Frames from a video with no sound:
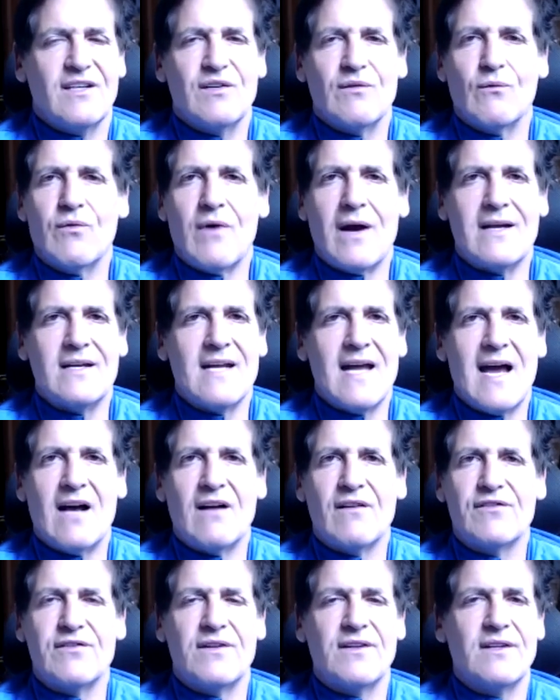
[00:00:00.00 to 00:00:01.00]
right
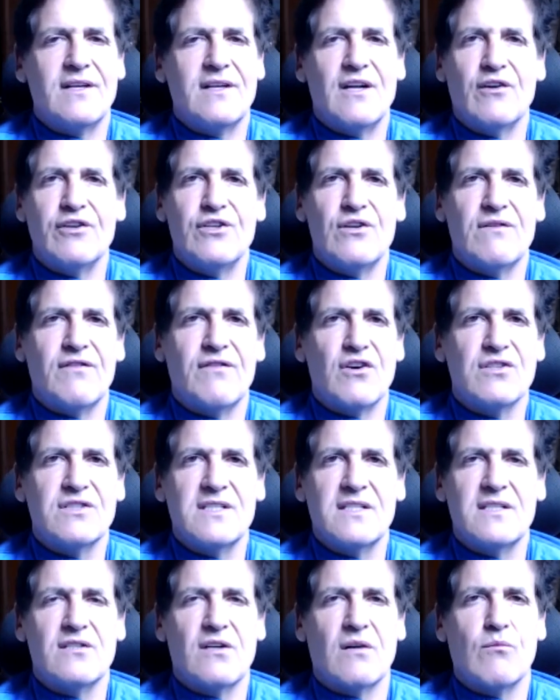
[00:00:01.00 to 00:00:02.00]
now, you know,
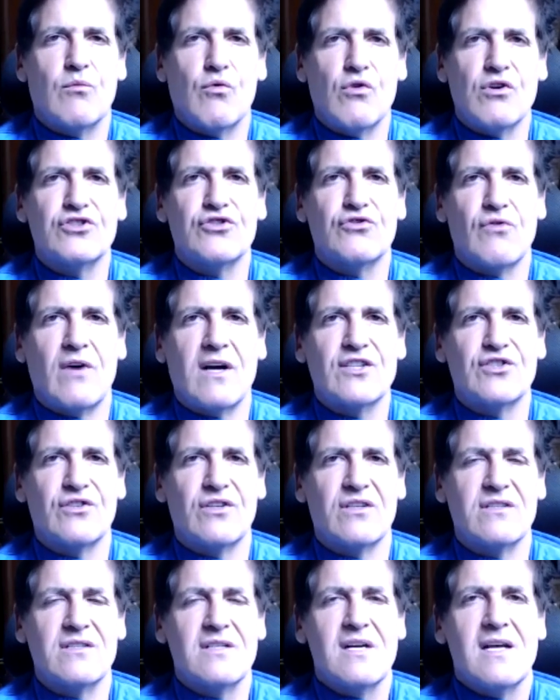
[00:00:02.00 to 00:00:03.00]
universities are more
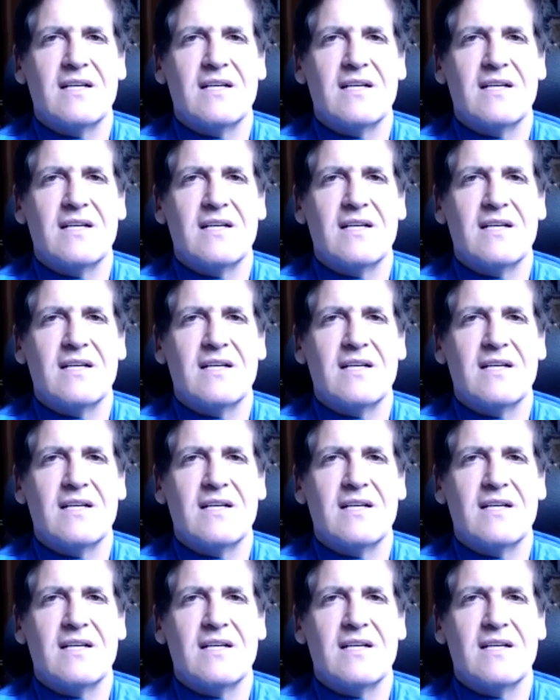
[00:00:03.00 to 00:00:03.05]
structured